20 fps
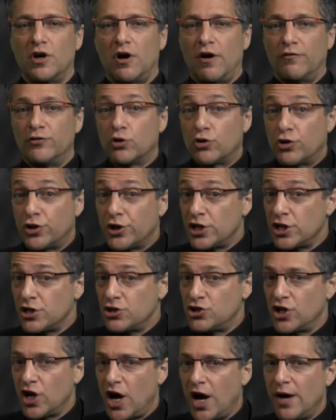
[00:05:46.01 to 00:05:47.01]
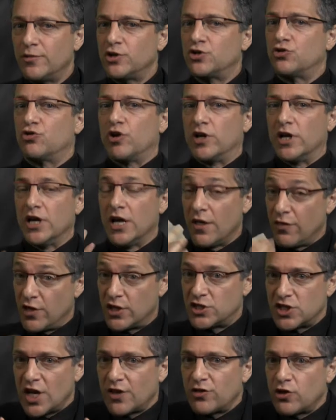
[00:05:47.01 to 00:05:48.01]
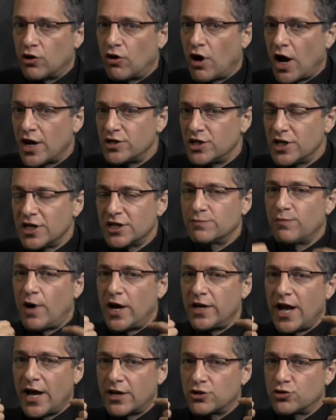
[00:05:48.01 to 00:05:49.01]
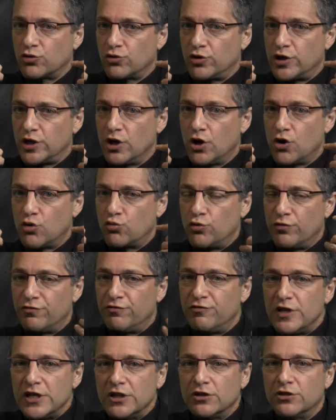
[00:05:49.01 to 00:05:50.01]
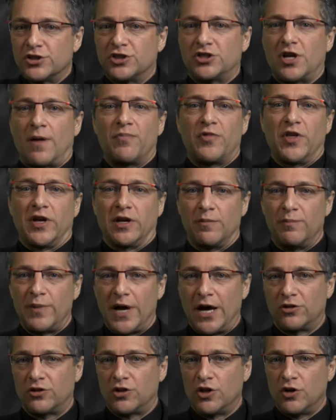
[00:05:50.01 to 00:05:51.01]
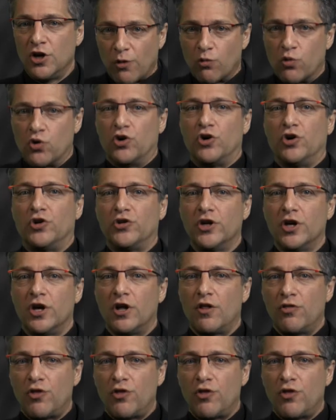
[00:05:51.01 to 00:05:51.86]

of Euclidean geometry that said that our ideas might actually reveal something about that world,